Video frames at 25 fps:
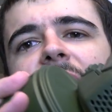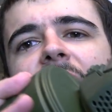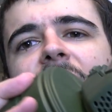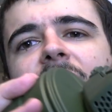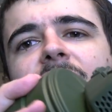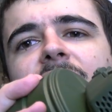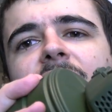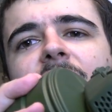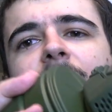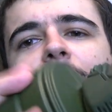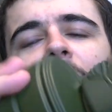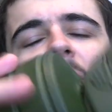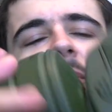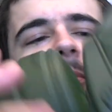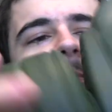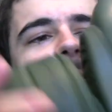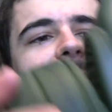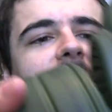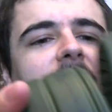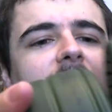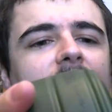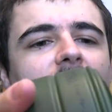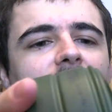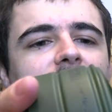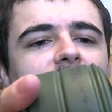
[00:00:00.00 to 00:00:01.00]
valve at the bottom
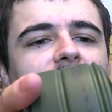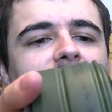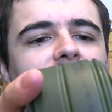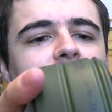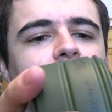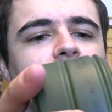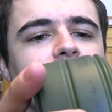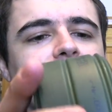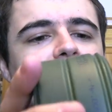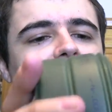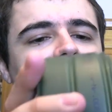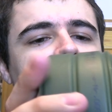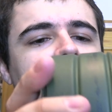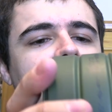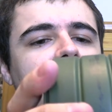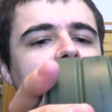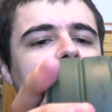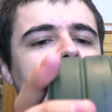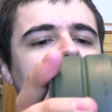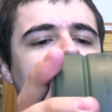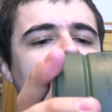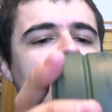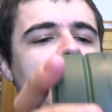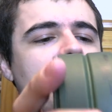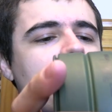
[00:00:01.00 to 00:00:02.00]
by the look of it.
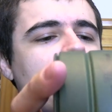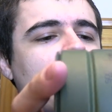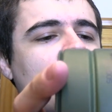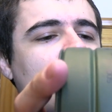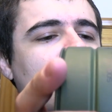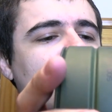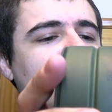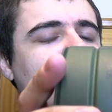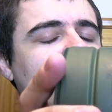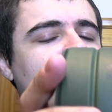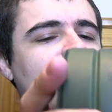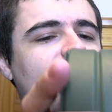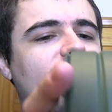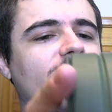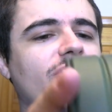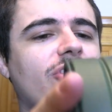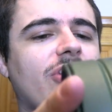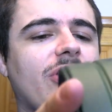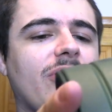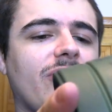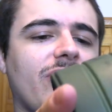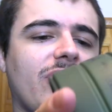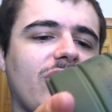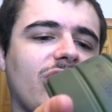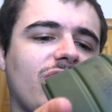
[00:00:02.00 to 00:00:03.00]
But what's
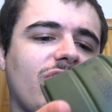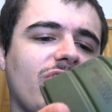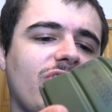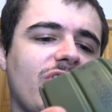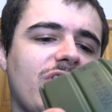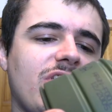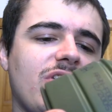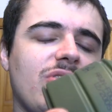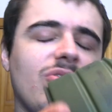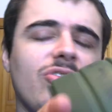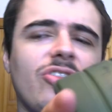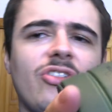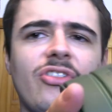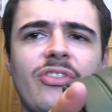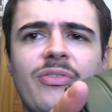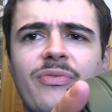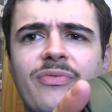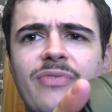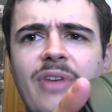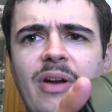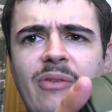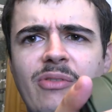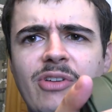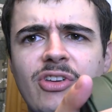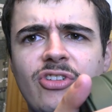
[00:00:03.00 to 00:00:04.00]
interesting of this is it uses a
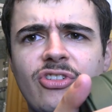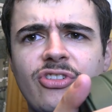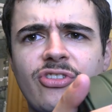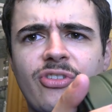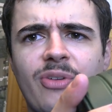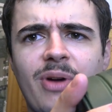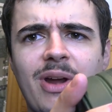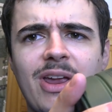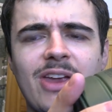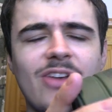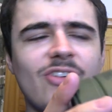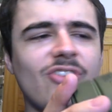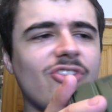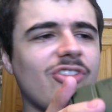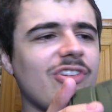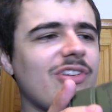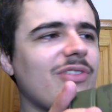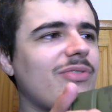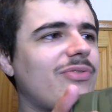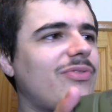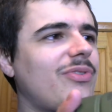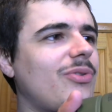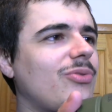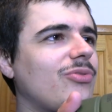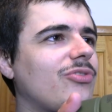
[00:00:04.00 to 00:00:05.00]
very strange
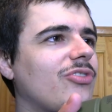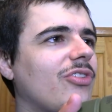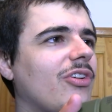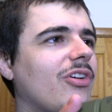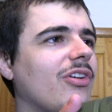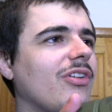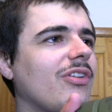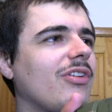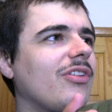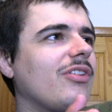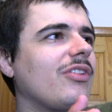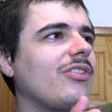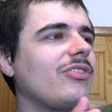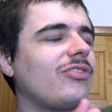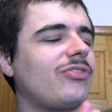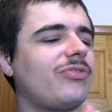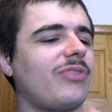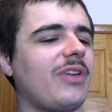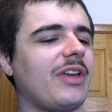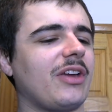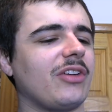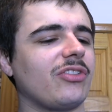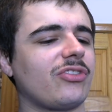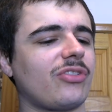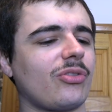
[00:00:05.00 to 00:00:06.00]
filter
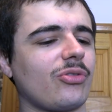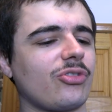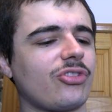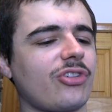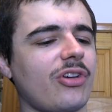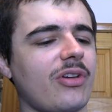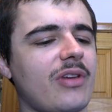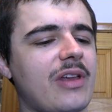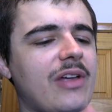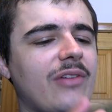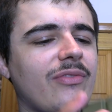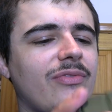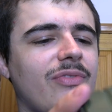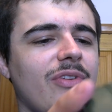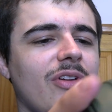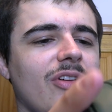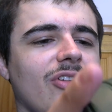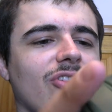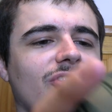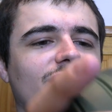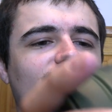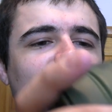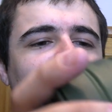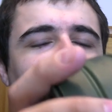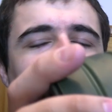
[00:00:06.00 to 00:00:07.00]
thing, so I'll show you that
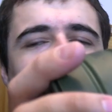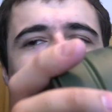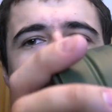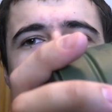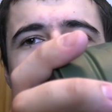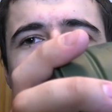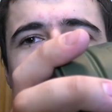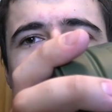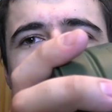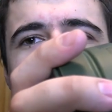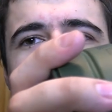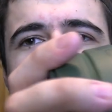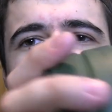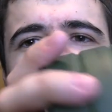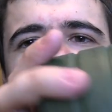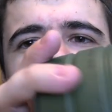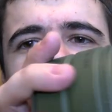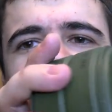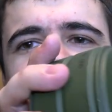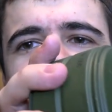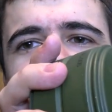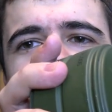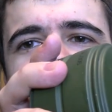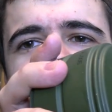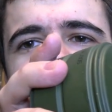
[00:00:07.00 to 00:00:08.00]
first. So basically,
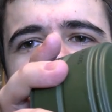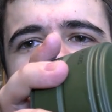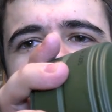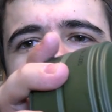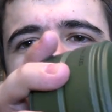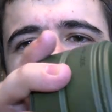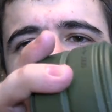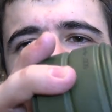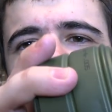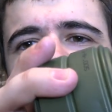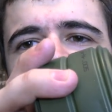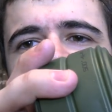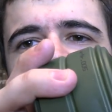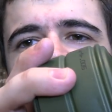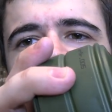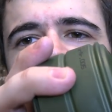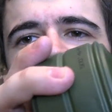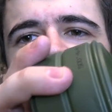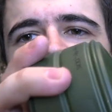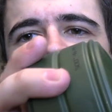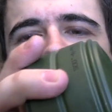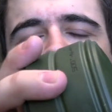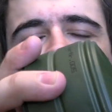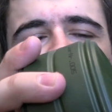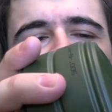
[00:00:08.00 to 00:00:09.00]
there's a button on this side,
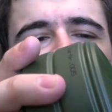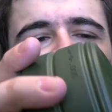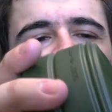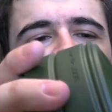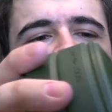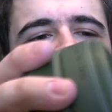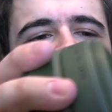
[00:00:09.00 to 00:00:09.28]
you depress